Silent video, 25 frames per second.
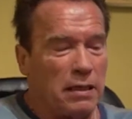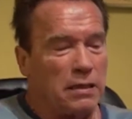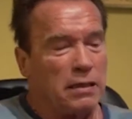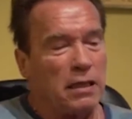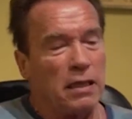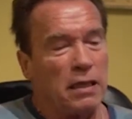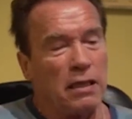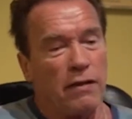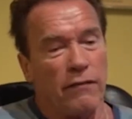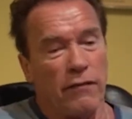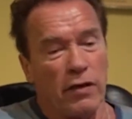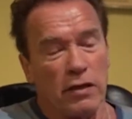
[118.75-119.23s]

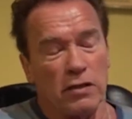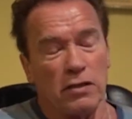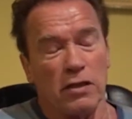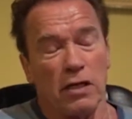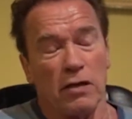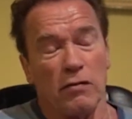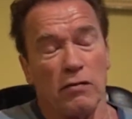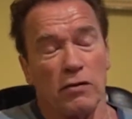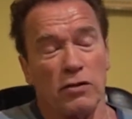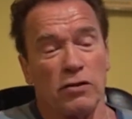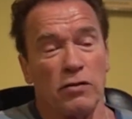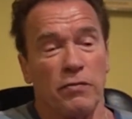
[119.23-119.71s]
Then
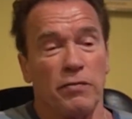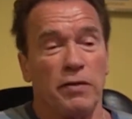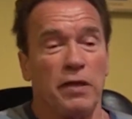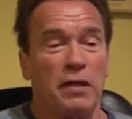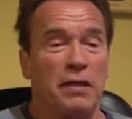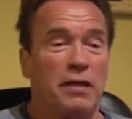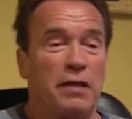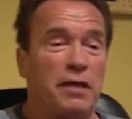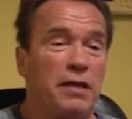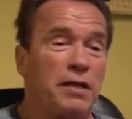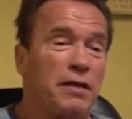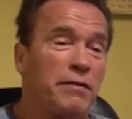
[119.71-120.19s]
eventually it was to be a
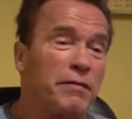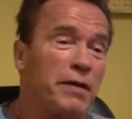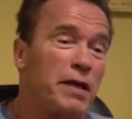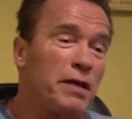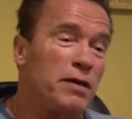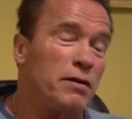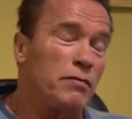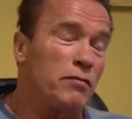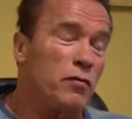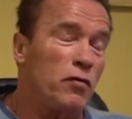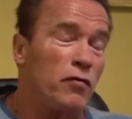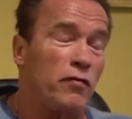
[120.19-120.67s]
leading man
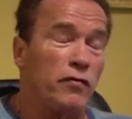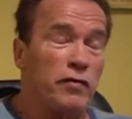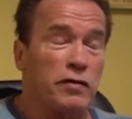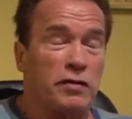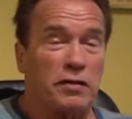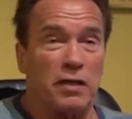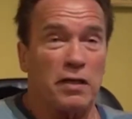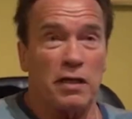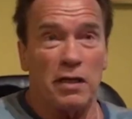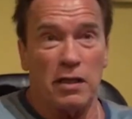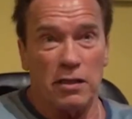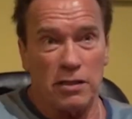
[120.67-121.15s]
in
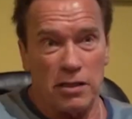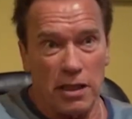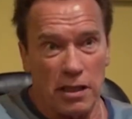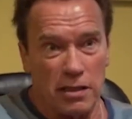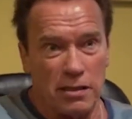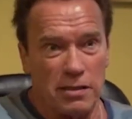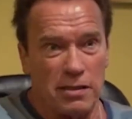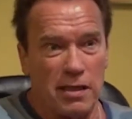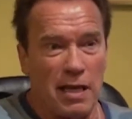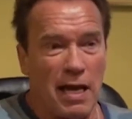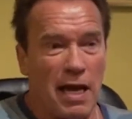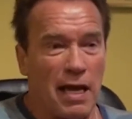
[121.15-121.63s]
movies. Then I
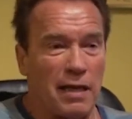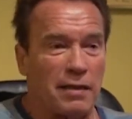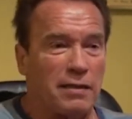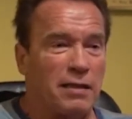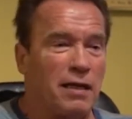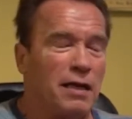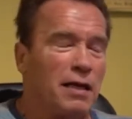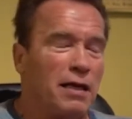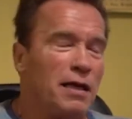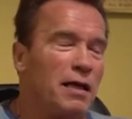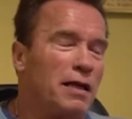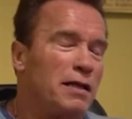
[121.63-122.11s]
chased that.
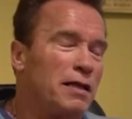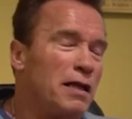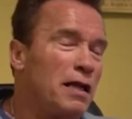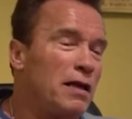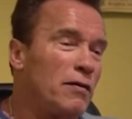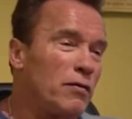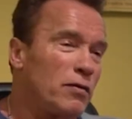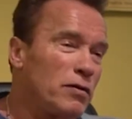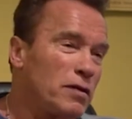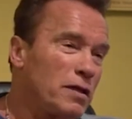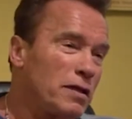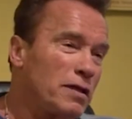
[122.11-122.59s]
Then
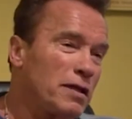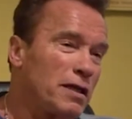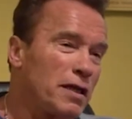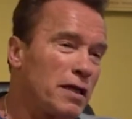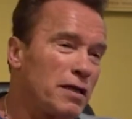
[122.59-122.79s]
I wanted to